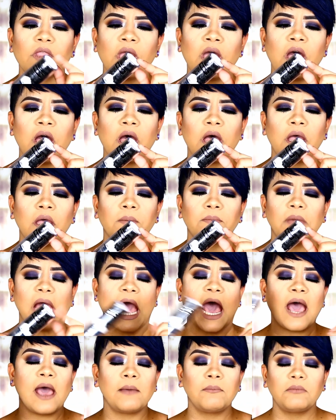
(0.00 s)

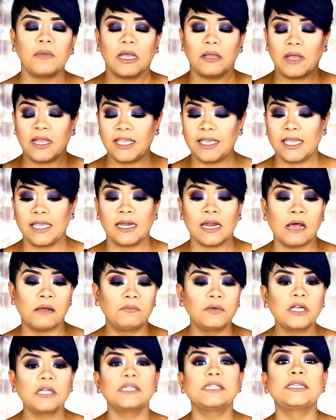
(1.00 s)
I'm
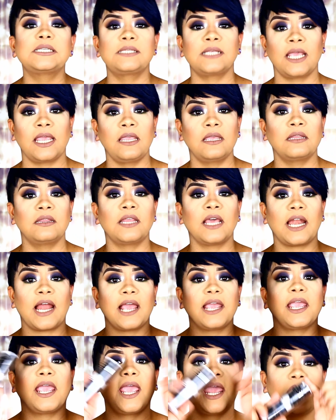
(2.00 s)
not saying that
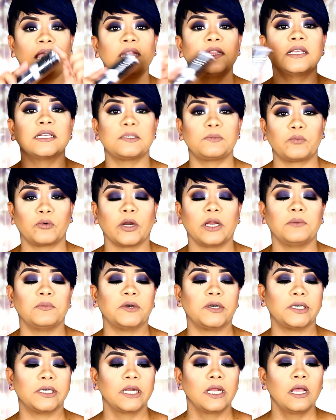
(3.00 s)
I hate this
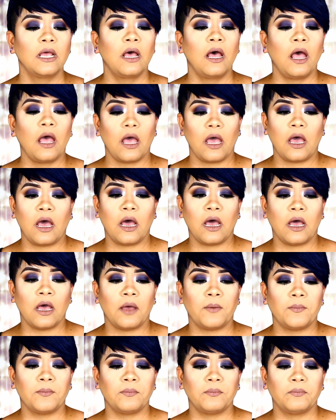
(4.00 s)
primer.
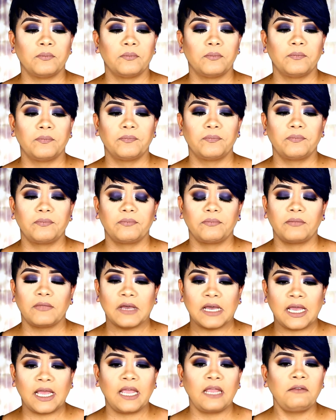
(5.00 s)

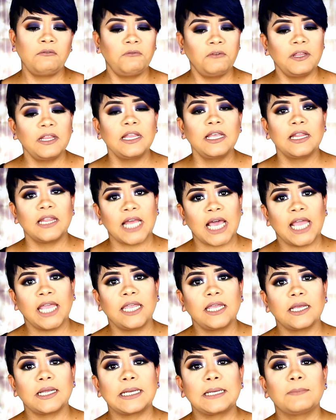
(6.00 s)
I really
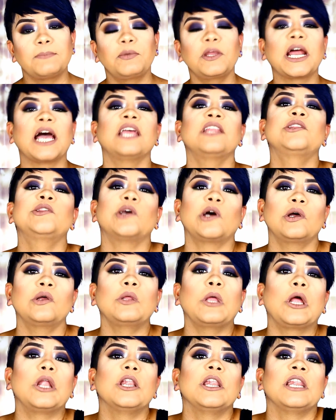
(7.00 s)
like it, but I
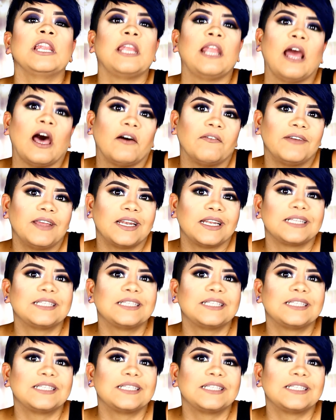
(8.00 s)
don't love it.